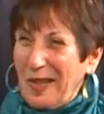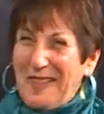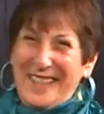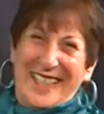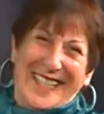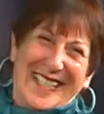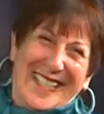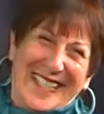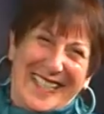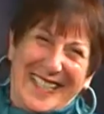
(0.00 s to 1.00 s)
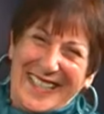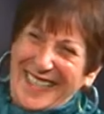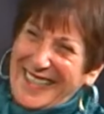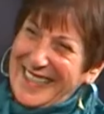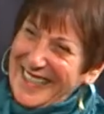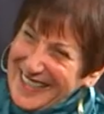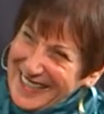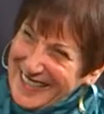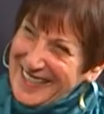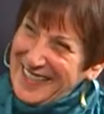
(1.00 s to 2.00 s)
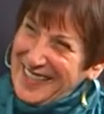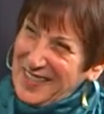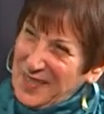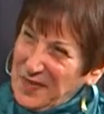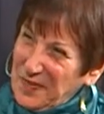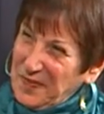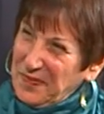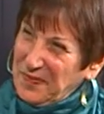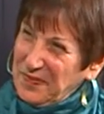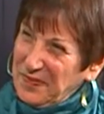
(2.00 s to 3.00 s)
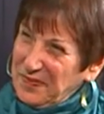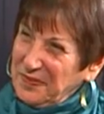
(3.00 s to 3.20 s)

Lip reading: because I had an idea for my church.